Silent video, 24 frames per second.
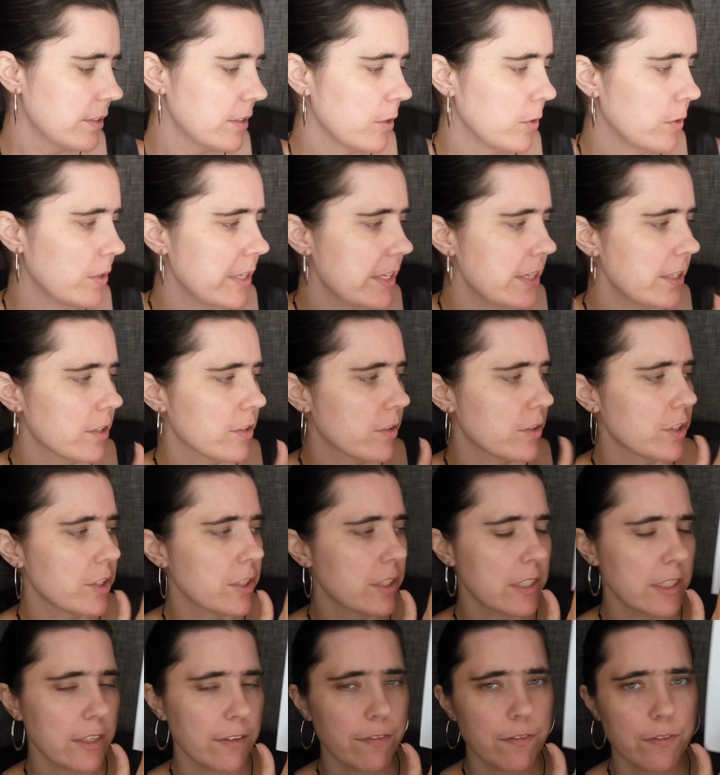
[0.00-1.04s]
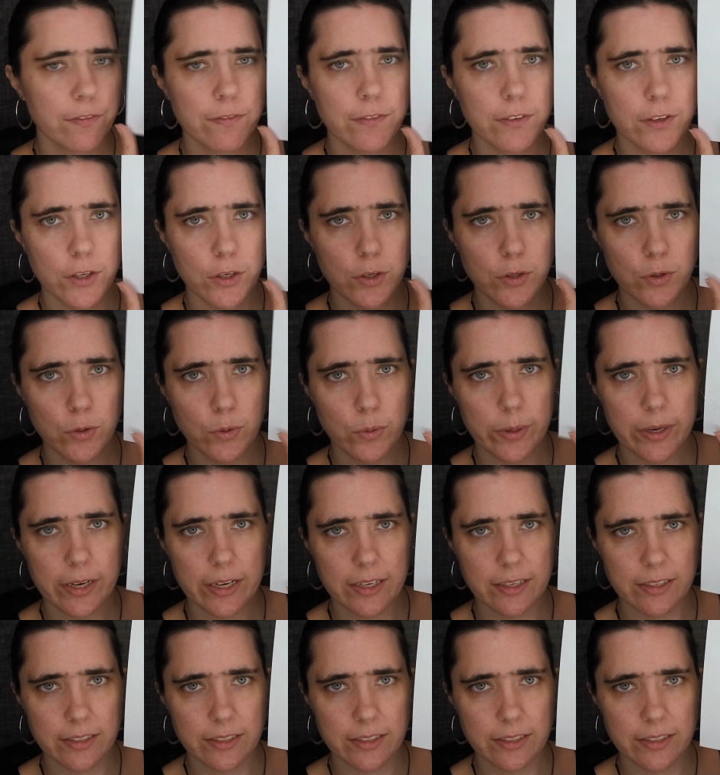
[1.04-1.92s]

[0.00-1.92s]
So these are just a few